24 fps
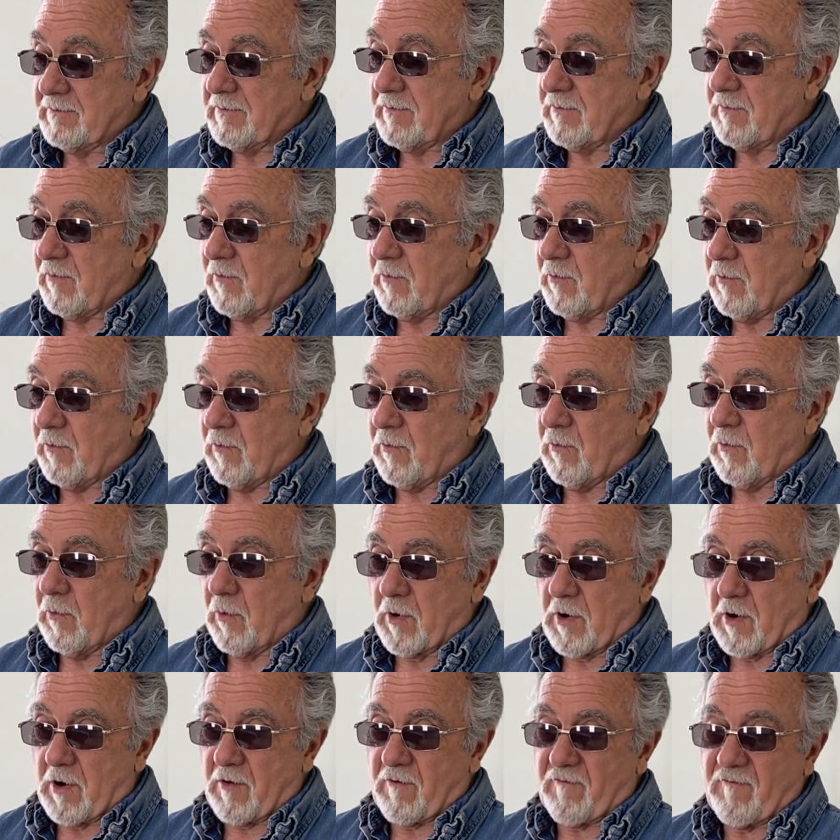
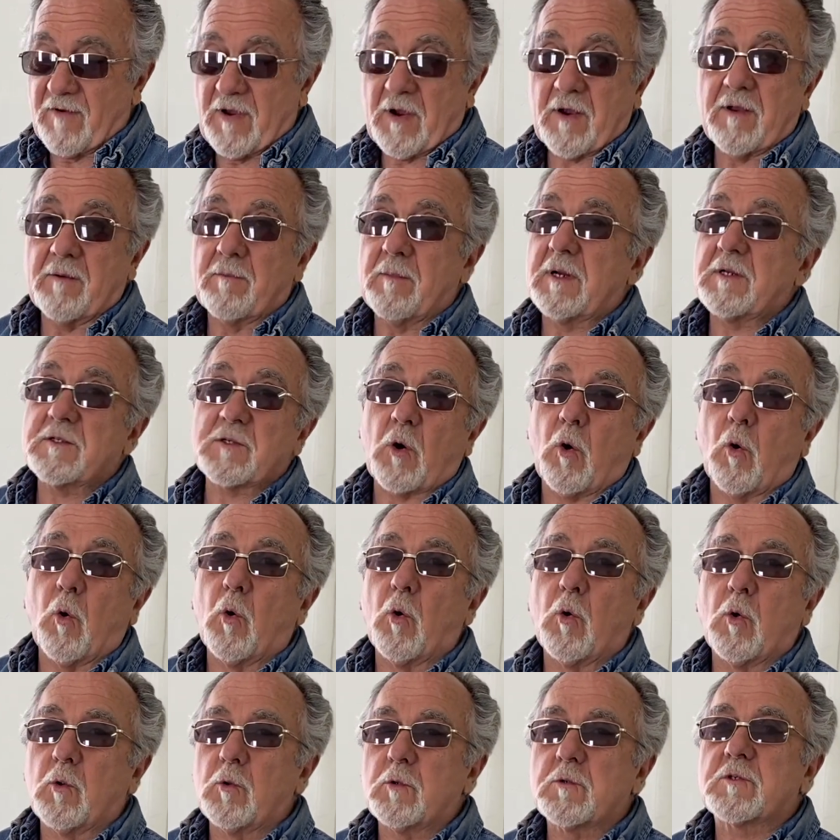we're very much
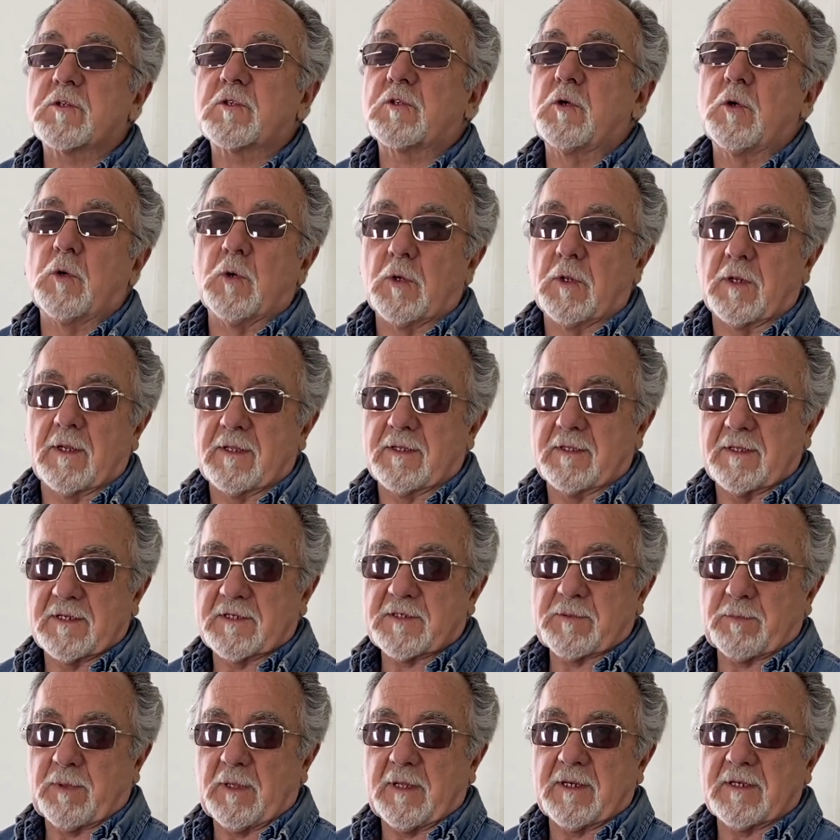old school in this
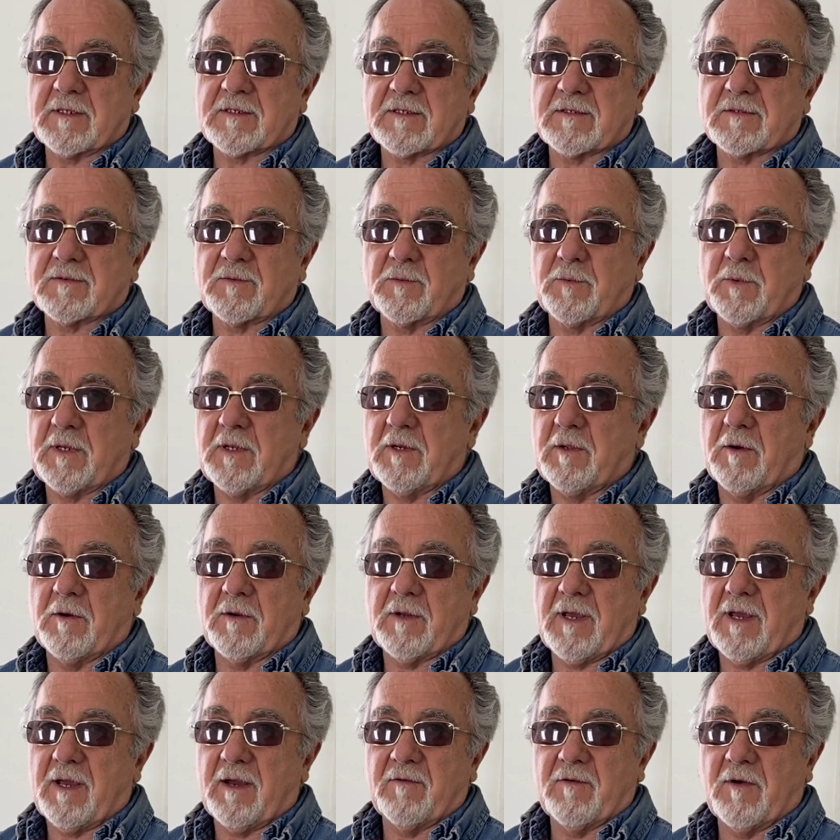place. We don't
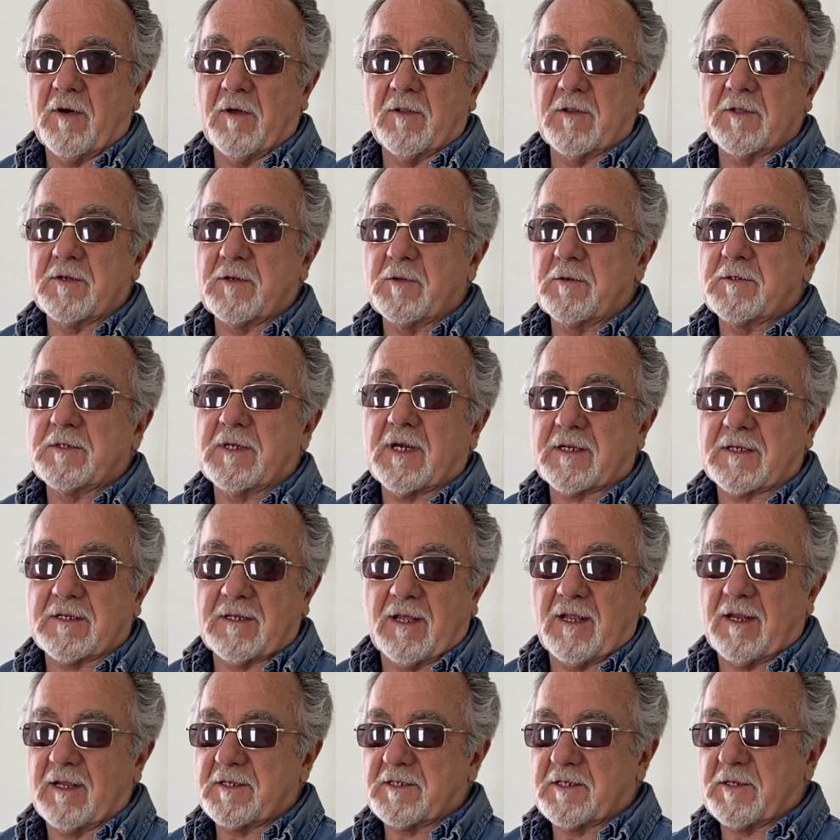have all the new
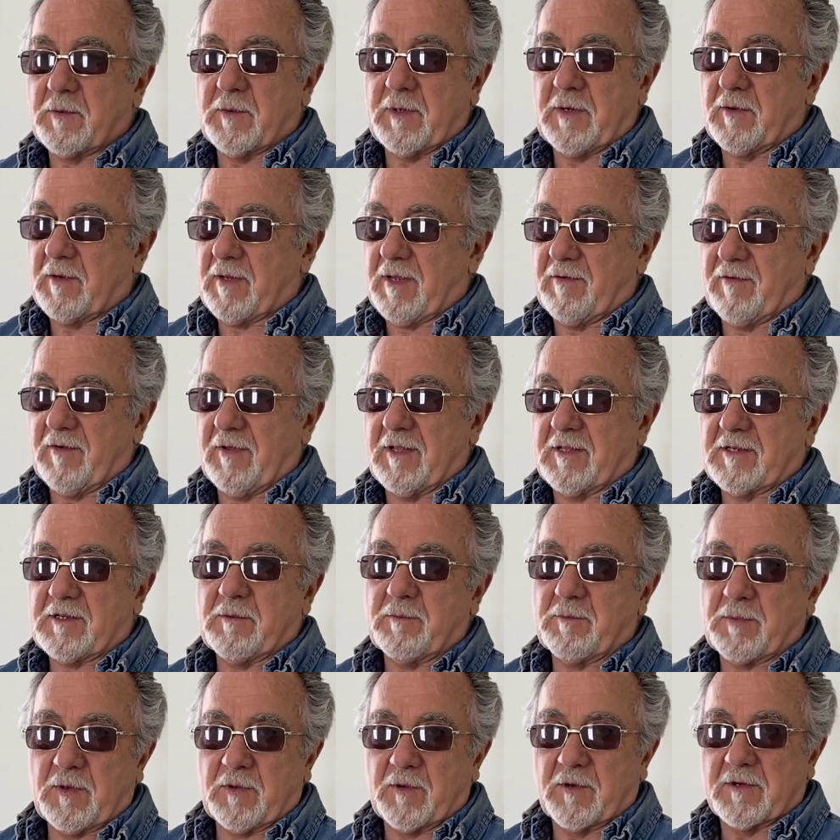technology, we don't have all the
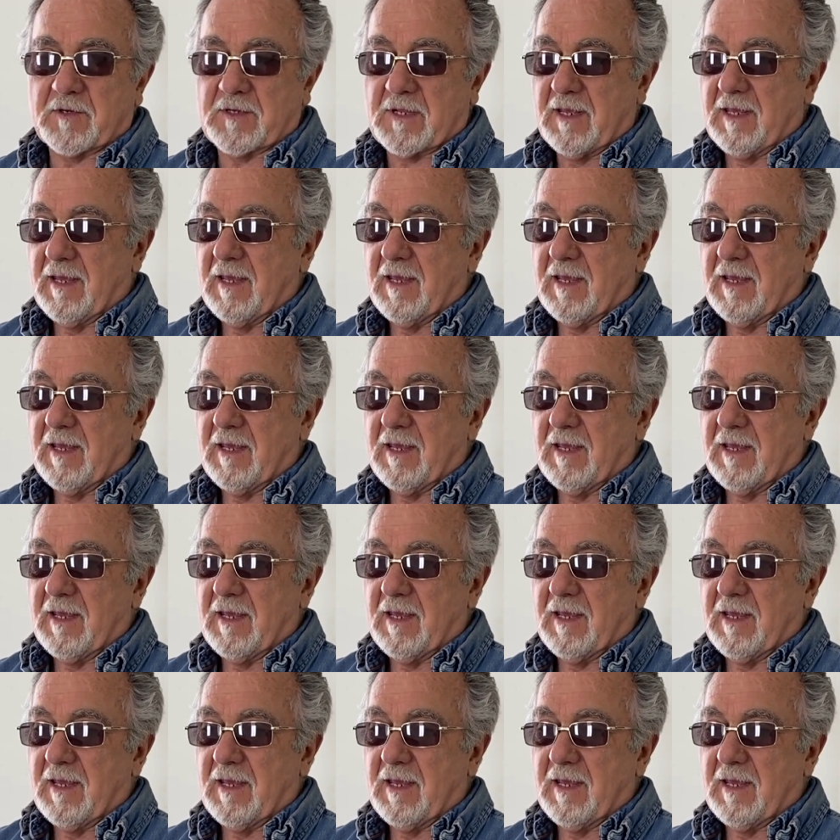computers.